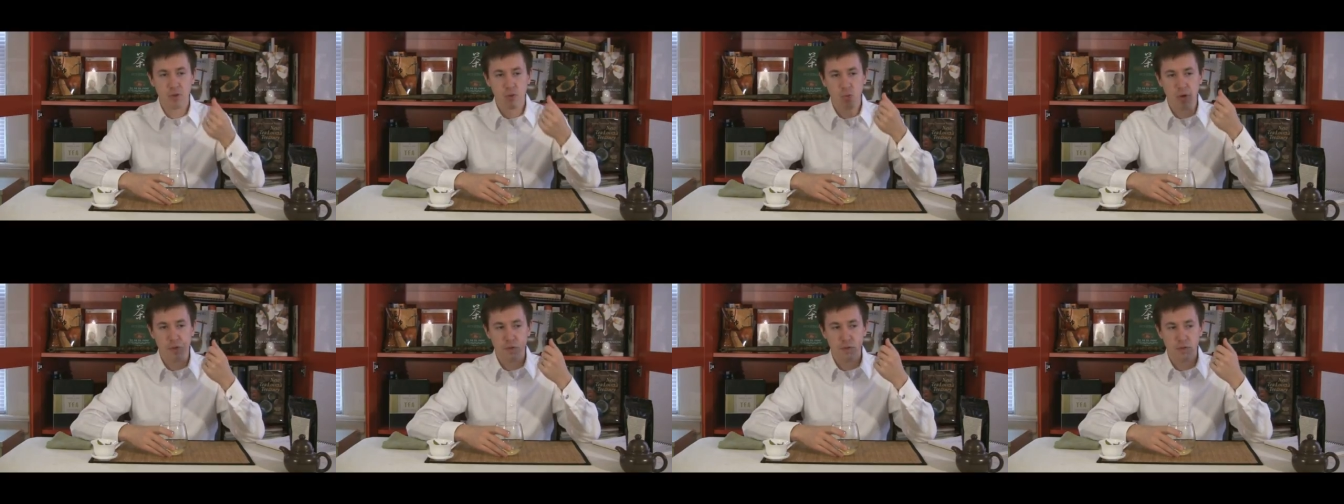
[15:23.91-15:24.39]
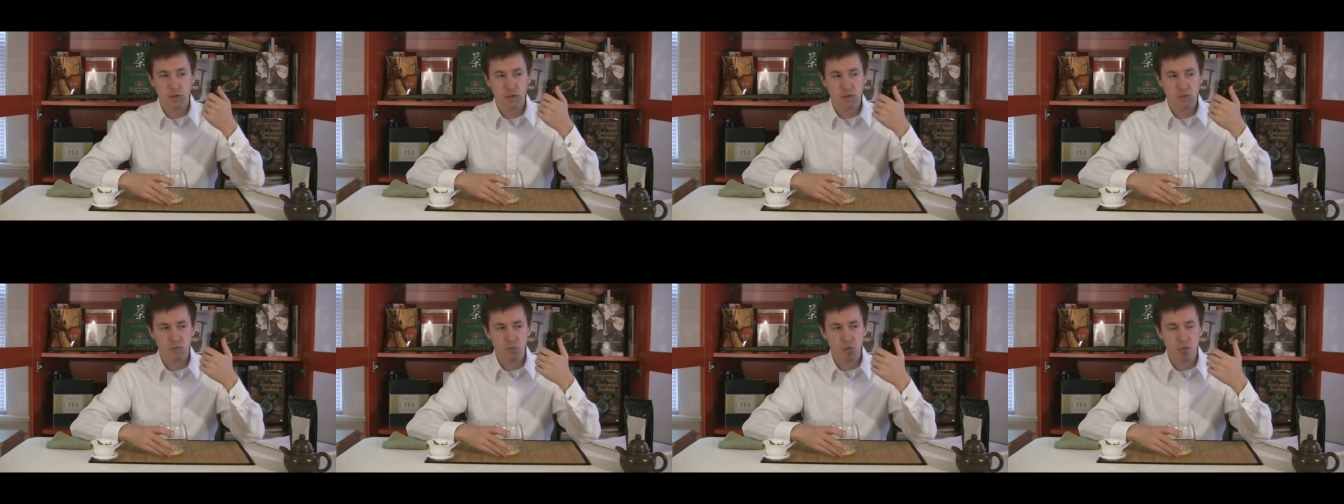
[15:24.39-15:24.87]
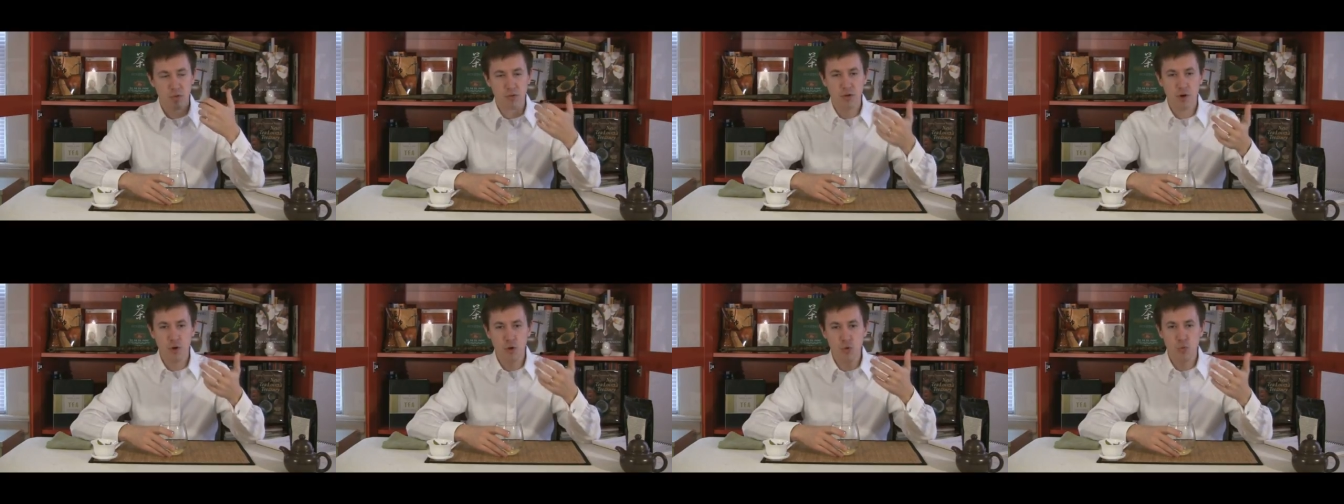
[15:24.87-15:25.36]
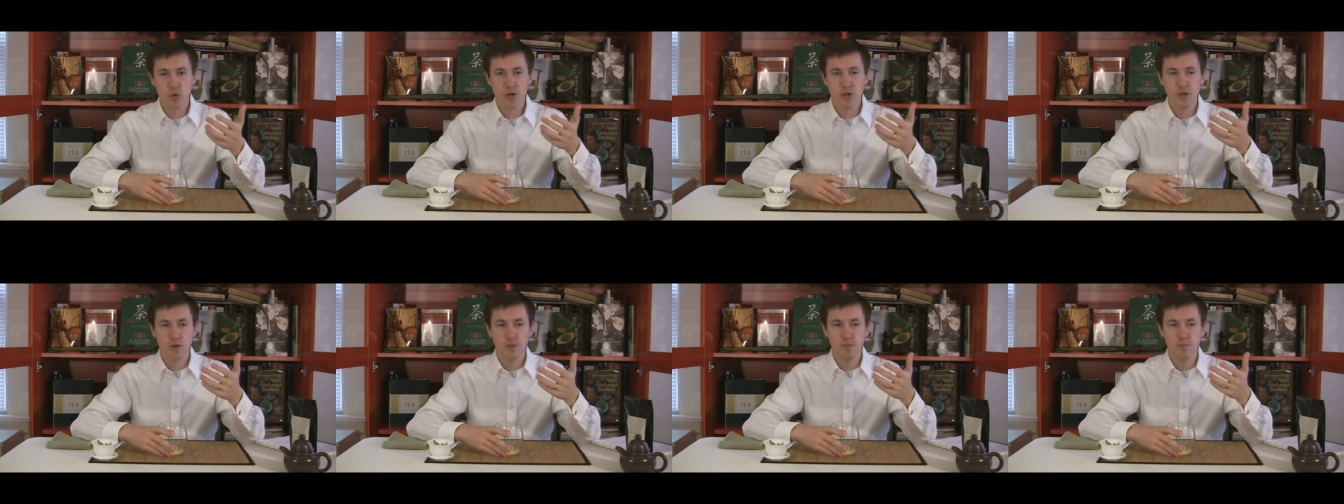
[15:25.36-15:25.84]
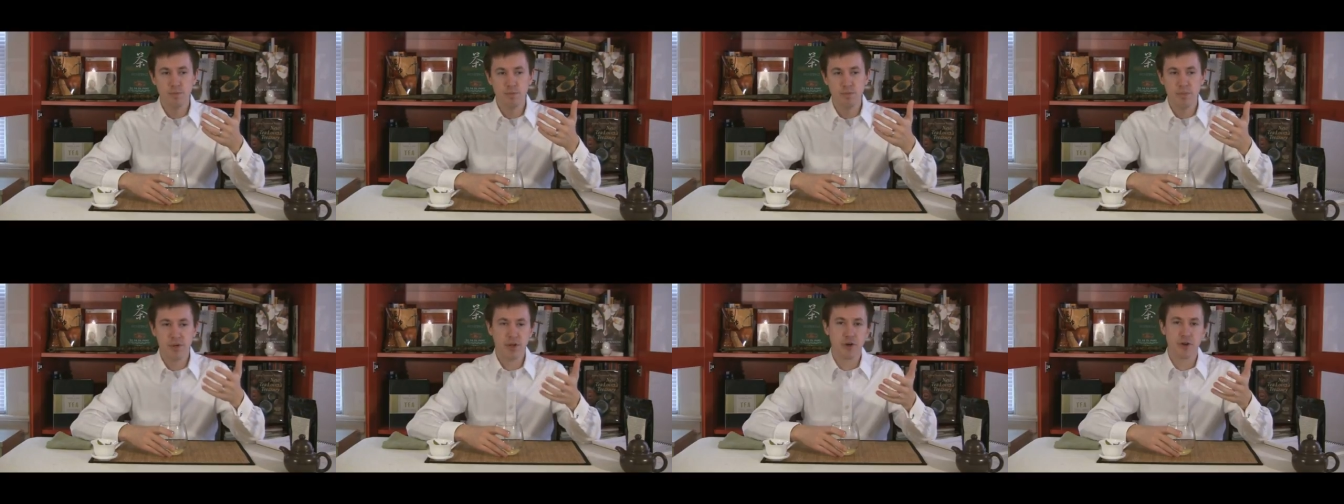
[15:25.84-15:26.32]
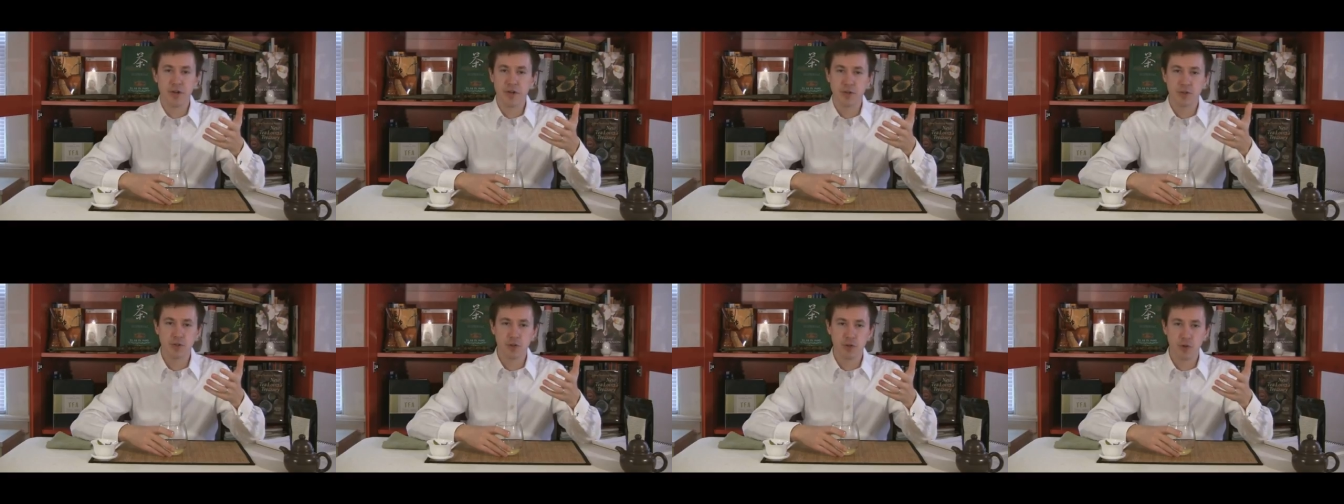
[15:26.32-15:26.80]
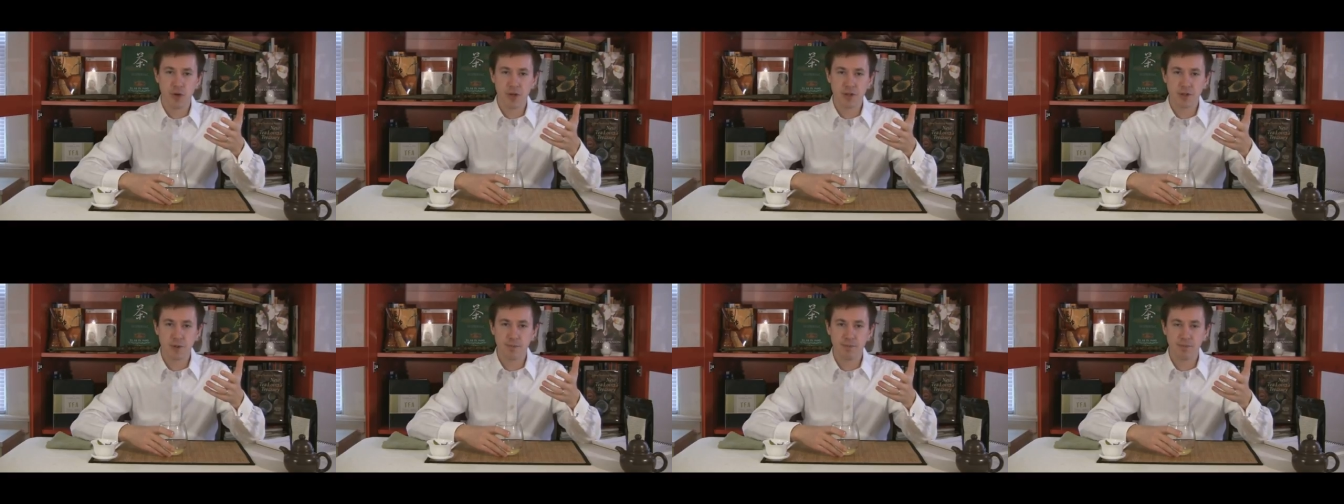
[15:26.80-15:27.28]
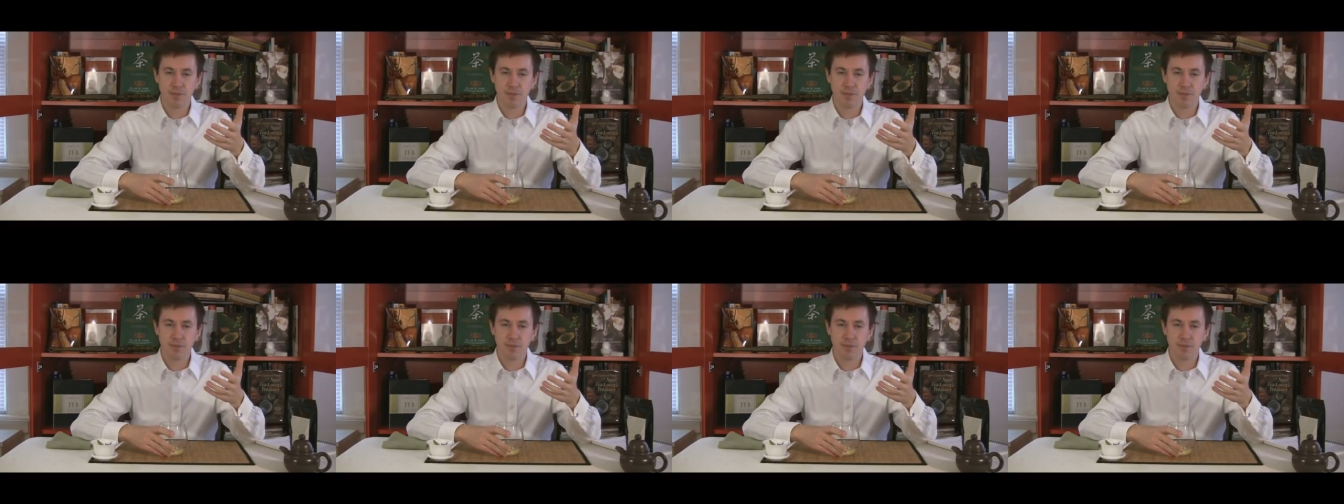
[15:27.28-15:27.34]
with no real bitterness to it.